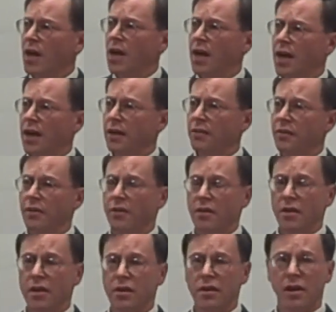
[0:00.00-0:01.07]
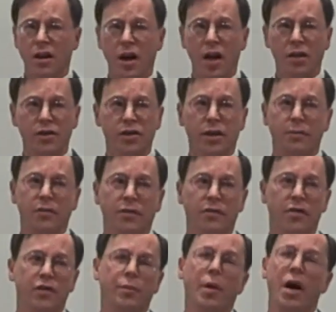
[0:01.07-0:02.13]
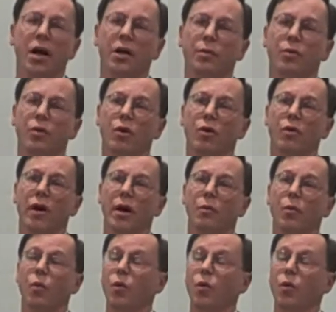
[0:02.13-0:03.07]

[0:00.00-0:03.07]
And then the concept of this pilot program